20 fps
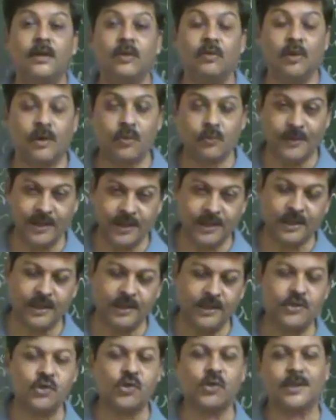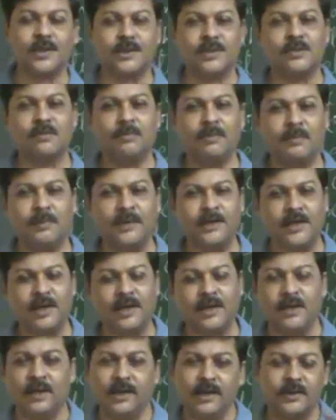Your vehicle insurance will be
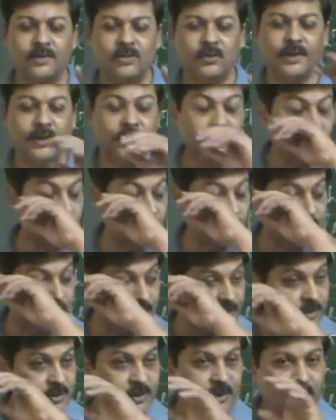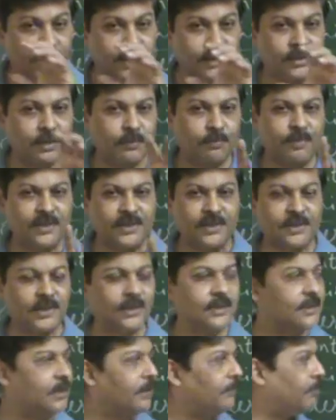there. So insurance is a best
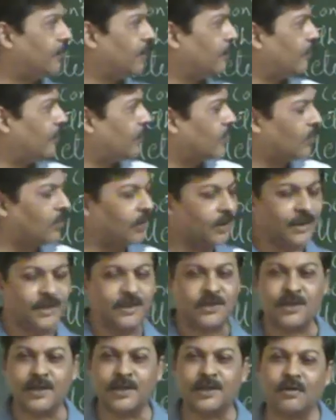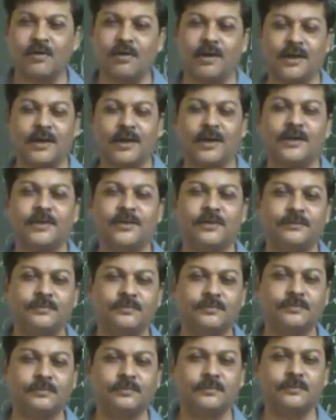example for contingent contract.
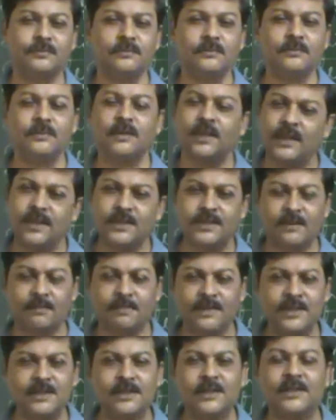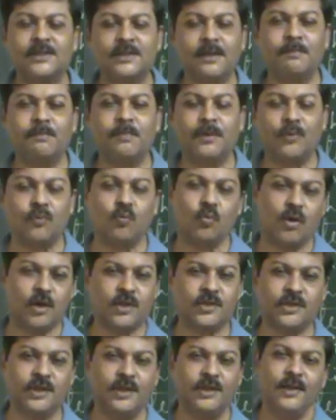It's a best example
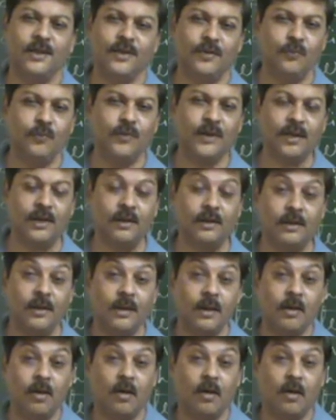what we can.